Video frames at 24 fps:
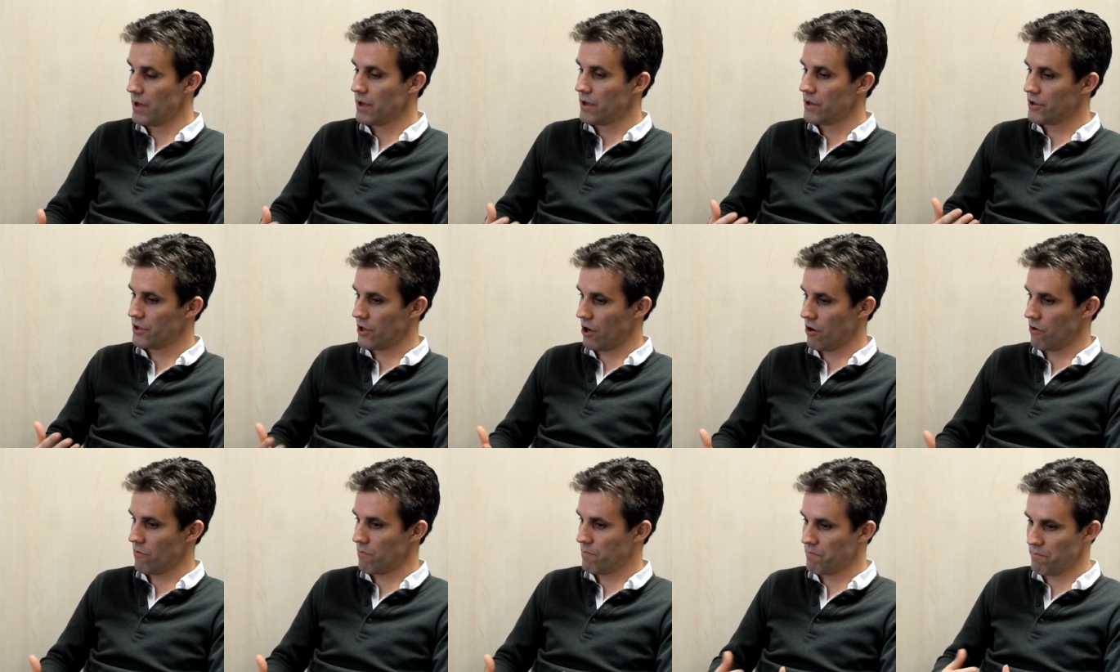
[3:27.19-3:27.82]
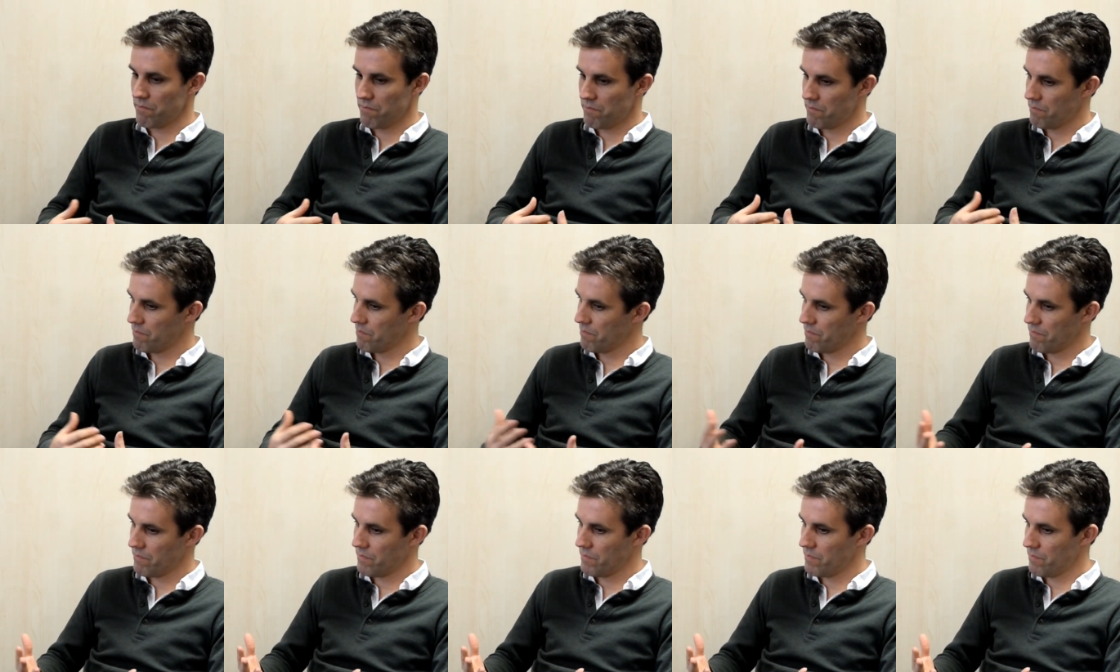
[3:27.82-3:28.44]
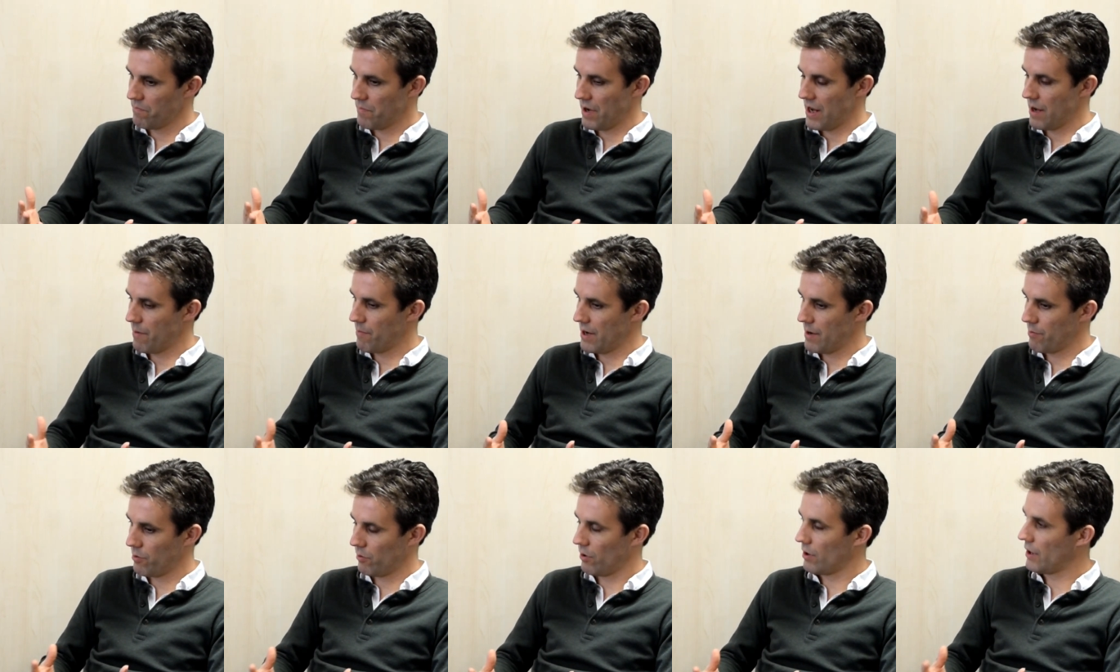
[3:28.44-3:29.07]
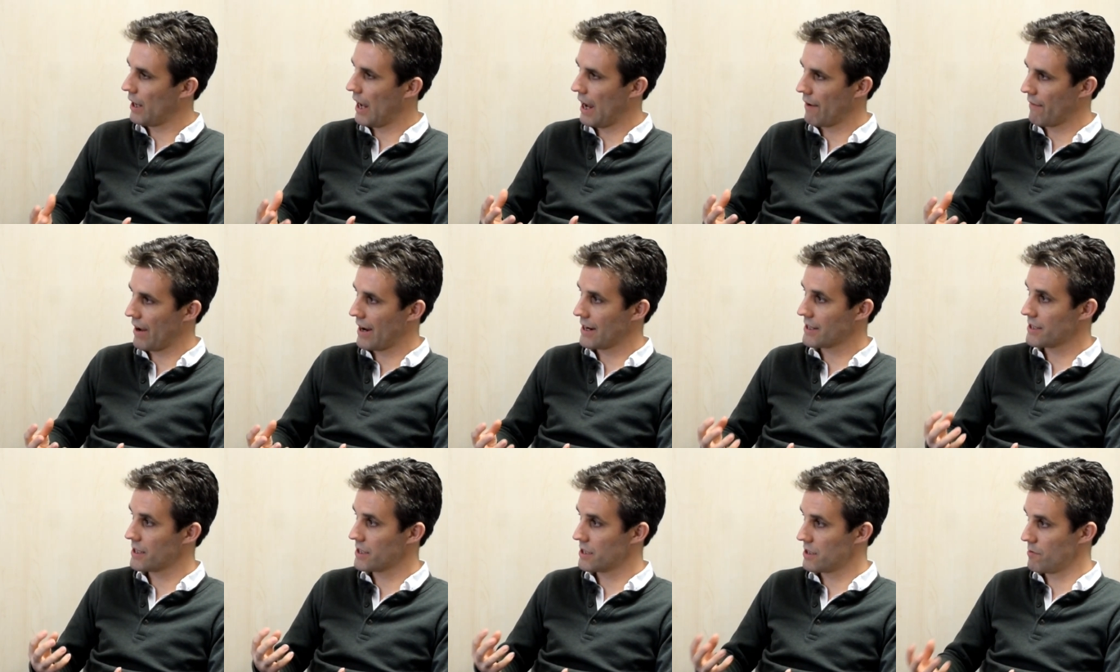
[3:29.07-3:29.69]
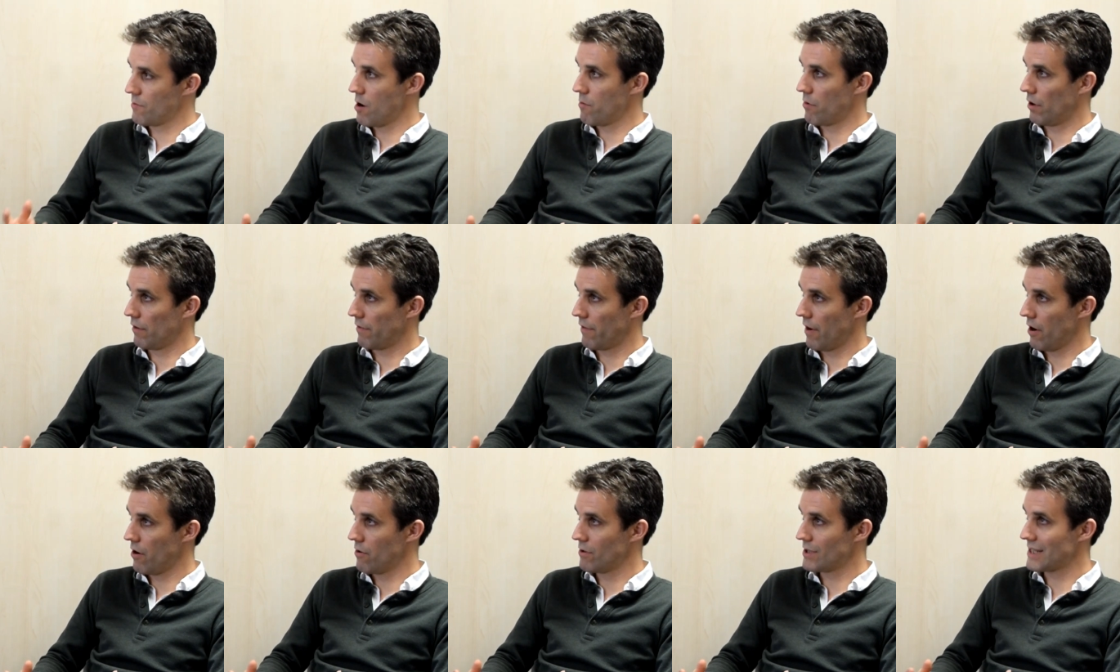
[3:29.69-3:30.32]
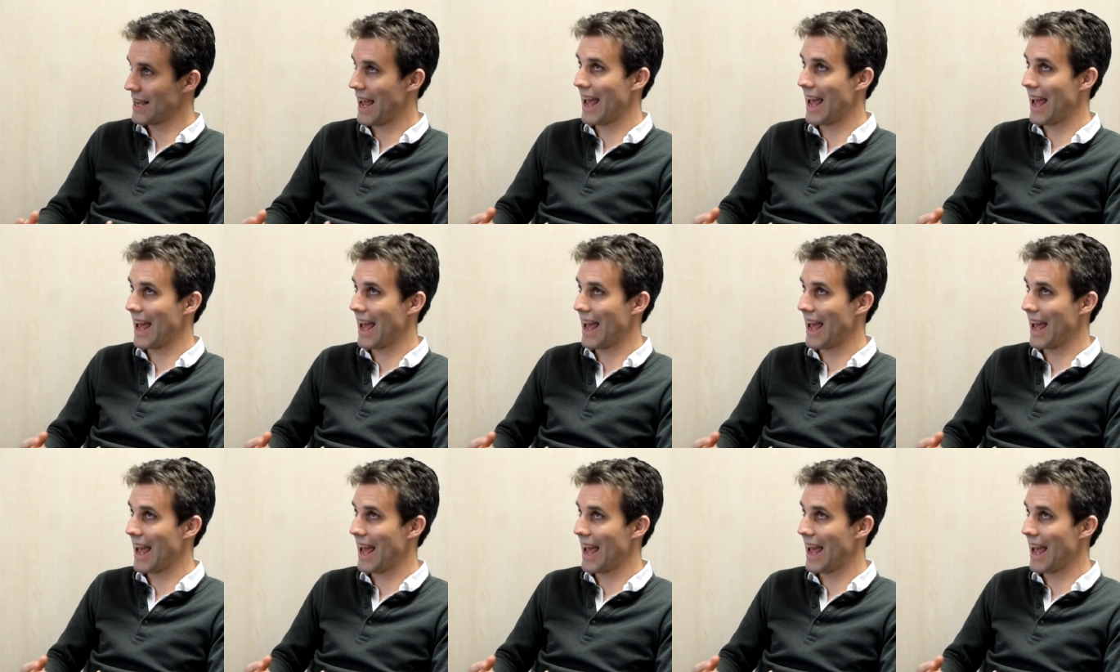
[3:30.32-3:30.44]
So people have access to mobile phones,